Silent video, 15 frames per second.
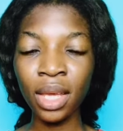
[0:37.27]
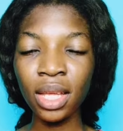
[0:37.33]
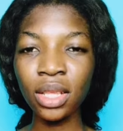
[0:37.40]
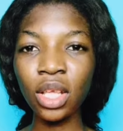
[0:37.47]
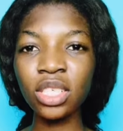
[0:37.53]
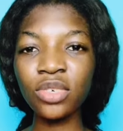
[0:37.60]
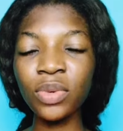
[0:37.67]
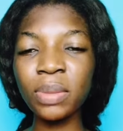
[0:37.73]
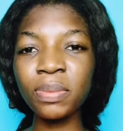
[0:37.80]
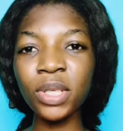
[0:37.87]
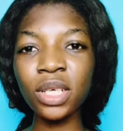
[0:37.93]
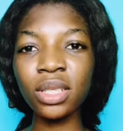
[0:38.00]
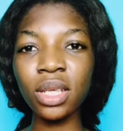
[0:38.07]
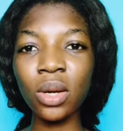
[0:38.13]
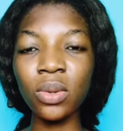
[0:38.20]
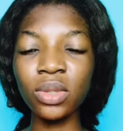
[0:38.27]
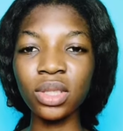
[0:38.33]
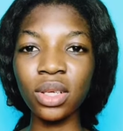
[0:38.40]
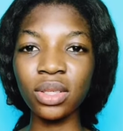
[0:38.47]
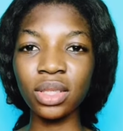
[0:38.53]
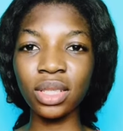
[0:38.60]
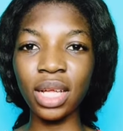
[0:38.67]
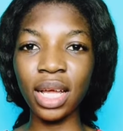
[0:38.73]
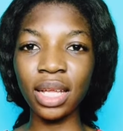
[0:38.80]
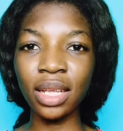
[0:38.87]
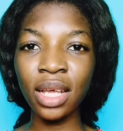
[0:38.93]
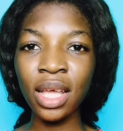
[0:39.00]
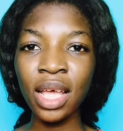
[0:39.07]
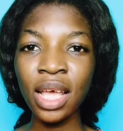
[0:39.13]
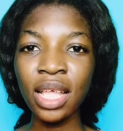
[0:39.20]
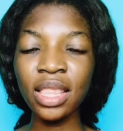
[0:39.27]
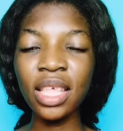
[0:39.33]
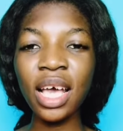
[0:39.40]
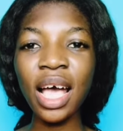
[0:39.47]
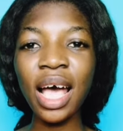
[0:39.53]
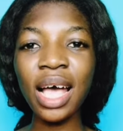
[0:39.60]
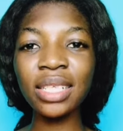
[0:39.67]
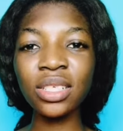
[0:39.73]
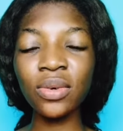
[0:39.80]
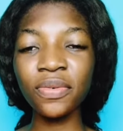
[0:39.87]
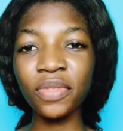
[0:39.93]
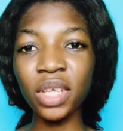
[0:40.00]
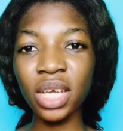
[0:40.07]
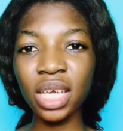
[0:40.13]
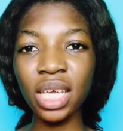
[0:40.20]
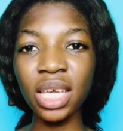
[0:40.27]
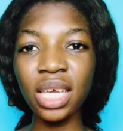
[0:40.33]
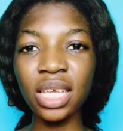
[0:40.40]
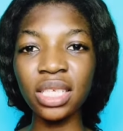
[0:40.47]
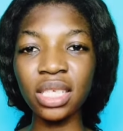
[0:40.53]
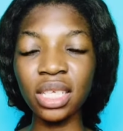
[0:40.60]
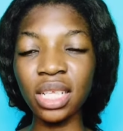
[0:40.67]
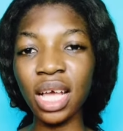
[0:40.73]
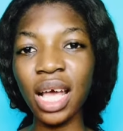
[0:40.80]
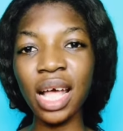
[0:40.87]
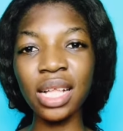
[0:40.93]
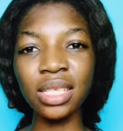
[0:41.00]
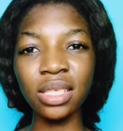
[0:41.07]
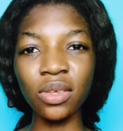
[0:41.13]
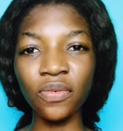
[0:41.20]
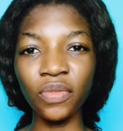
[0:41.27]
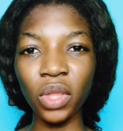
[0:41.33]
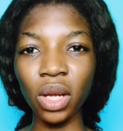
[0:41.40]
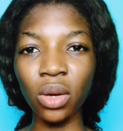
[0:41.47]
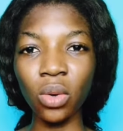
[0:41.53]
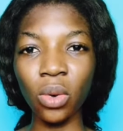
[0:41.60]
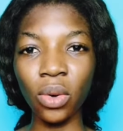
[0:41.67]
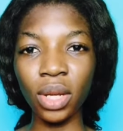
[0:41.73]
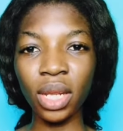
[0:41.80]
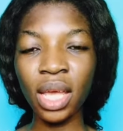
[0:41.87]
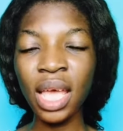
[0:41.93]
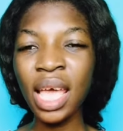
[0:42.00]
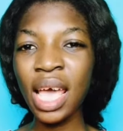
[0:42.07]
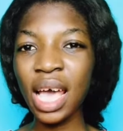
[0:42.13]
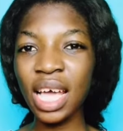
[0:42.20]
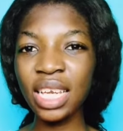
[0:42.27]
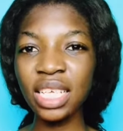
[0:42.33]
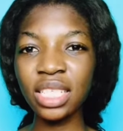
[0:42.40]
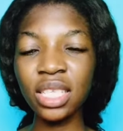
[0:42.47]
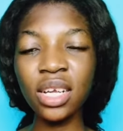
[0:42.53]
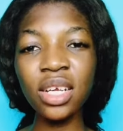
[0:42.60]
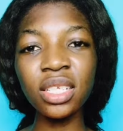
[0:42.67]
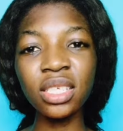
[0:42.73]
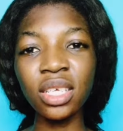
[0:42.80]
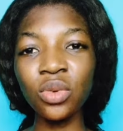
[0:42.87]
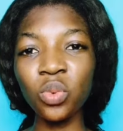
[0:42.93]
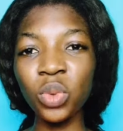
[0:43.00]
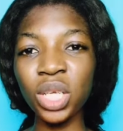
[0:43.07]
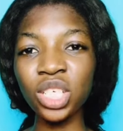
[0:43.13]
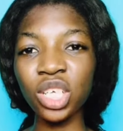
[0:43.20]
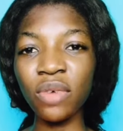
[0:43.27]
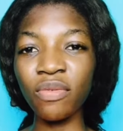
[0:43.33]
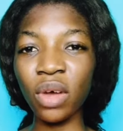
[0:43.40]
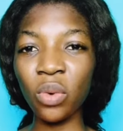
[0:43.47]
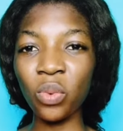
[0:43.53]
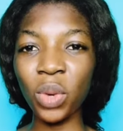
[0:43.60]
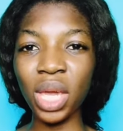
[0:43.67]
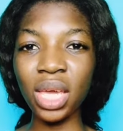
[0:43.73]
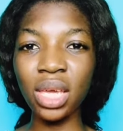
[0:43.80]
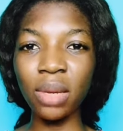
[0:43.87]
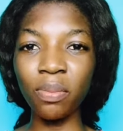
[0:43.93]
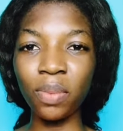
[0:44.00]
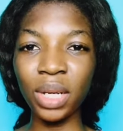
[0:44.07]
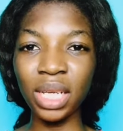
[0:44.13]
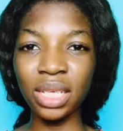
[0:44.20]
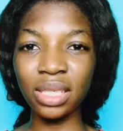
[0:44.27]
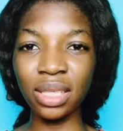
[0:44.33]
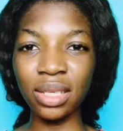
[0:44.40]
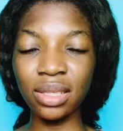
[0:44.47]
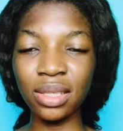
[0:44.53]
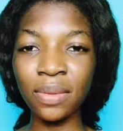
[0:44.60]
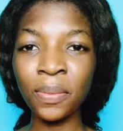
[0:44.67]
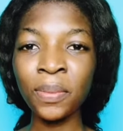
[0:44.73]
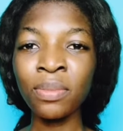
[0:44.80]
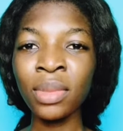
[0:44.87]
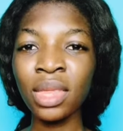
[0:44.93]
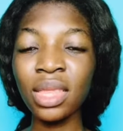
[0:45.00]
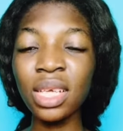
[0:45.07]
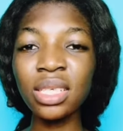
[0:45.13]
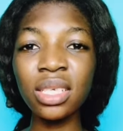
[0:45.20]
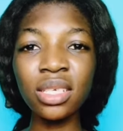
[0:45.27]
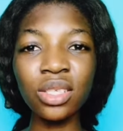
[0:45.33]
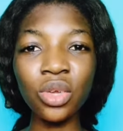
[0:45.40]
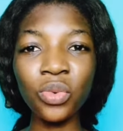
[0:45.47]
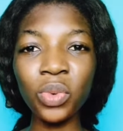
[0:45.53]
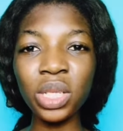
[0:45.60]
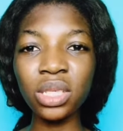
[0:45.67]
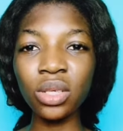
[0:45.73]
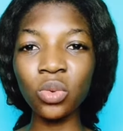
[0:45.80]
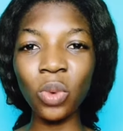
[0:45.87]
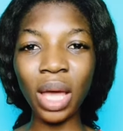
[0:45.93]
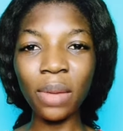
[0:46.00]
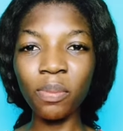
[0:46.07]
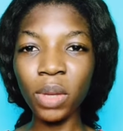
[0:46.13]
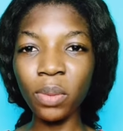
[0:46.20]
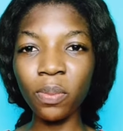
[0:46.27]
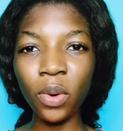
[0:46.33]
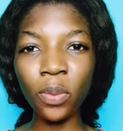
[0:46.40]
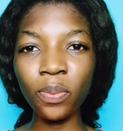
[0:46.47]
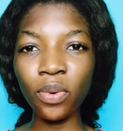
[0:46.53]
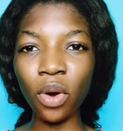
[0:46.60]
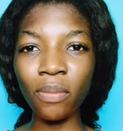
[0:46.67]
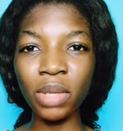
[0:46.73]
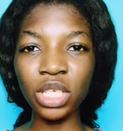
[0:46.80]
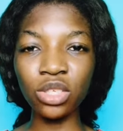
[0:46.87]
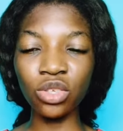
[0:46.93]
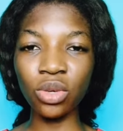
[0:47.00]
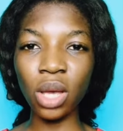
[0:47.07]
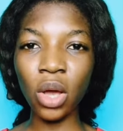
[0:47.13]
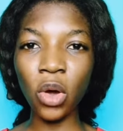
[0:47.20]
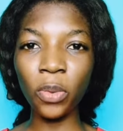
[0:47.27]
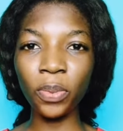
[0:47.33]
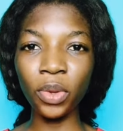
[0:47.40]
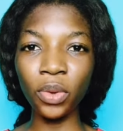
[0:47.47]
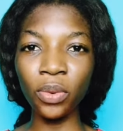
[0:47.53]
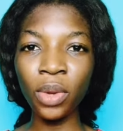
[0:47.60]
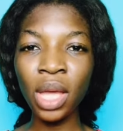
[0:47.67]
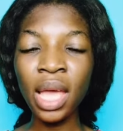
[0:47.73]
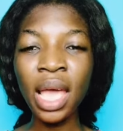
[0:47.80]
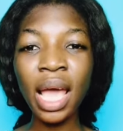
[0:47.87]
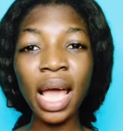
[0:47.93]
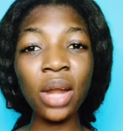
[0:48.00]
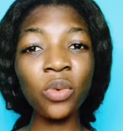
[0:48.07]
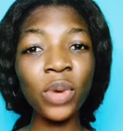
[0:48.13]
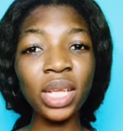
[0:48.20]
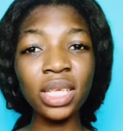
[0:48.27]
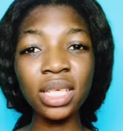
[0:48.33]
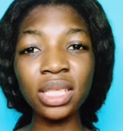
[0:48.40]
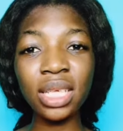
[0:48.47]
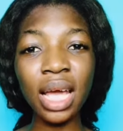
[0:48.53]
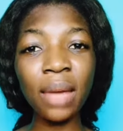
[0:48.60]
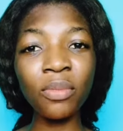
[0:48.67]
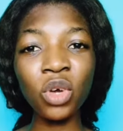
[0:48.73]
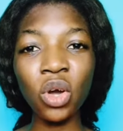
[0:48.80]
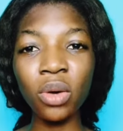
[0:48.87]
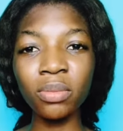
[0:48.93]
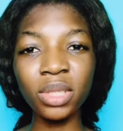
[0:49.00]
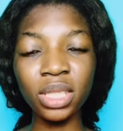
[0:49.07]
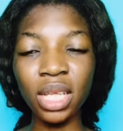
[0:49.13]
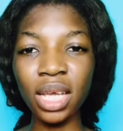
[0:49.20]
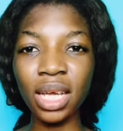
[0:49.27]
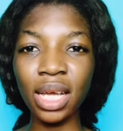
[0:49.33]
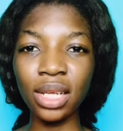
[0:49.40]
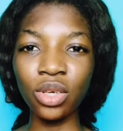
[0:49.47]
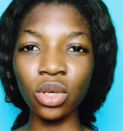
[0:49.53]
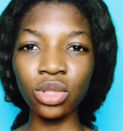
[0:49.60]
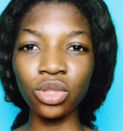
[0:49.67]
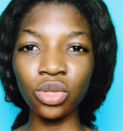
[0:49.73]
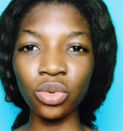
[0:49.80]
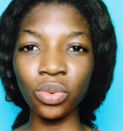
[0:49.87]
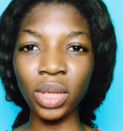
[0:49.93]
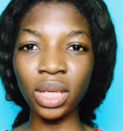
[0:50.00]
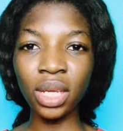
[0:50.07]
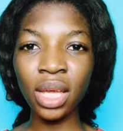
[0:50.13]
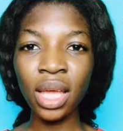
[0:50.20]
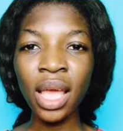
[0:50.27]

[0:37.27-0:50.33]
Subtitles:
The scripture tells us that the heart of the king is in the hands of the Lord, and he turns it whichever way he pleases. This is the reason why people promise to help you, and when the time comes, they cannot do it.